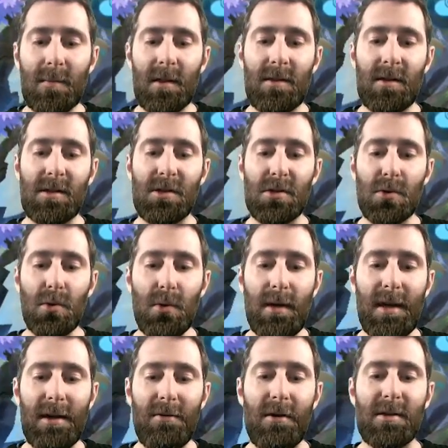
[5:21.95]
the two
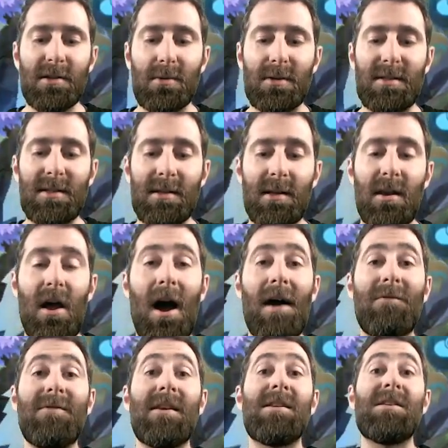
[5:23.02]
heroes that were still
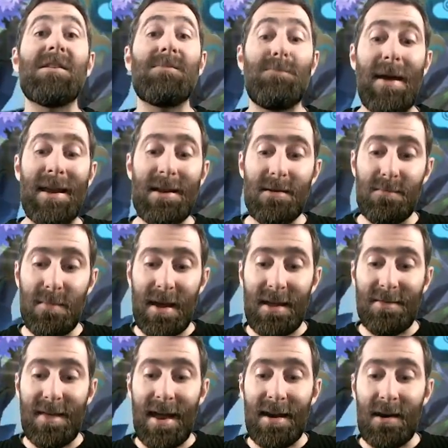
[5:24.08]
alive that had just beaten
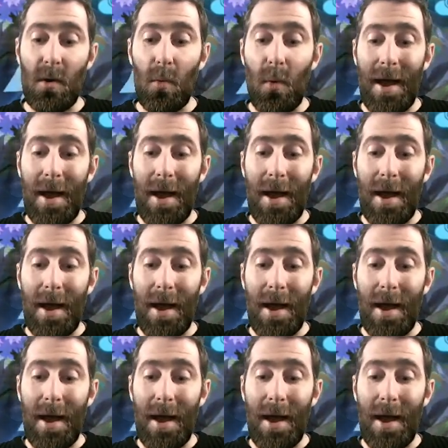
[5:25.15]
me then